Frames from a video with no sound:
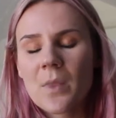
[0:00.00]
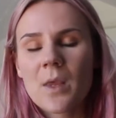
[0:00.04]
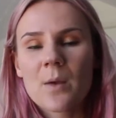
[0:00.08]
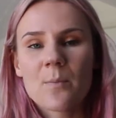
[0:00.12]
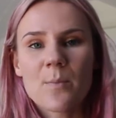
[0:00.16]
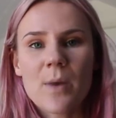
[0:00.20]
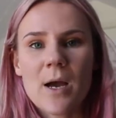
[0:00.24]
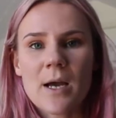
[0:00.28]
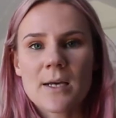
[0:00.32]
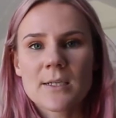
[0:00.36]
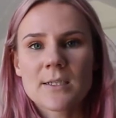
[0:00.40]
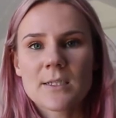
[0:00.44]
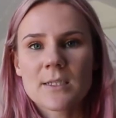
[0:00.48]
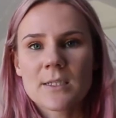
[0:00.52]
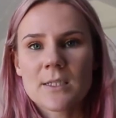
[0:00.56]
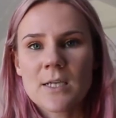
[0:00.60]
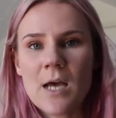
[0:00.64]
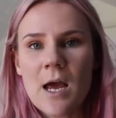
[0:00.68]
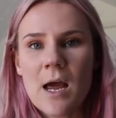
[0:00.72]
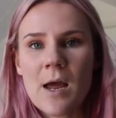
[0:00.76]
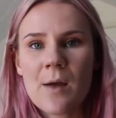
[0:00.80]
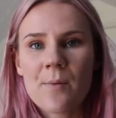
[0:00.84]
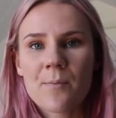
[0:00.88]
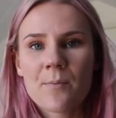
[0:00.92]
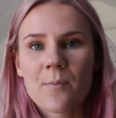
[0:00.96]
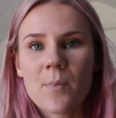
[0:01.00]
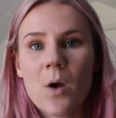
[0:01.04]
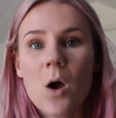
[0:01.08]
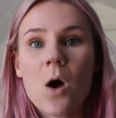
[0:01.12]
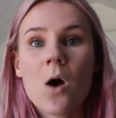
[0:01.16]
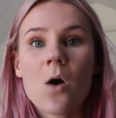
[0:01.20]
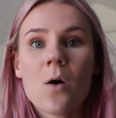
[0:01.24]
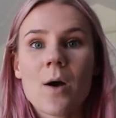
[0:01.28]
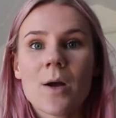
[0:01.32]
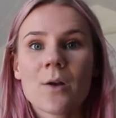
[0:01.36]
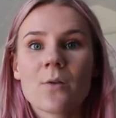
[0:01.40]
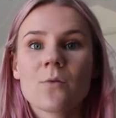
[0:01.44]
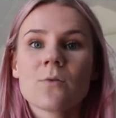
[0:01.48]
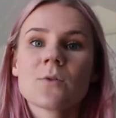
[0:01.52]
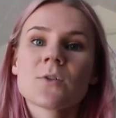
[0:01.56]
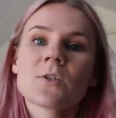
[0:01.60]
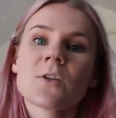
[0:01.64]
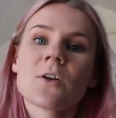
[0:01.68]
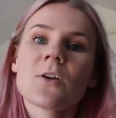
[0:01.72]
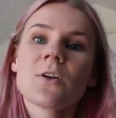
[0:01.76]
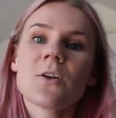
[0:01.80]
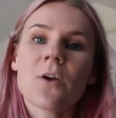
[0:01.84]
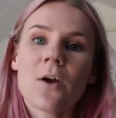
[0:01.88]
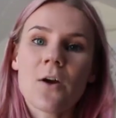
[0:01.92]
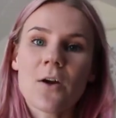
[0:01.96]
pass the time. Oh, and
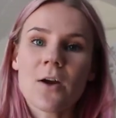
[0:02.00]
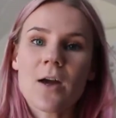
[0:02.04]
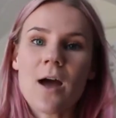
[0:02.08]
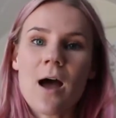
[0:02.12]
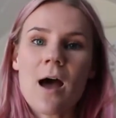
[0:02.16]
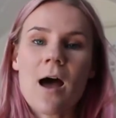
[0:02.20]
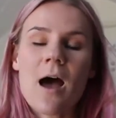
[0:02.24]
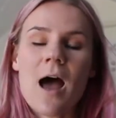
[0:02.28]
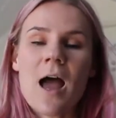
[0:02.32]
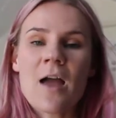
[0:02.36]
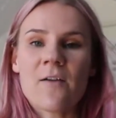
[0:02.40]
also yoga.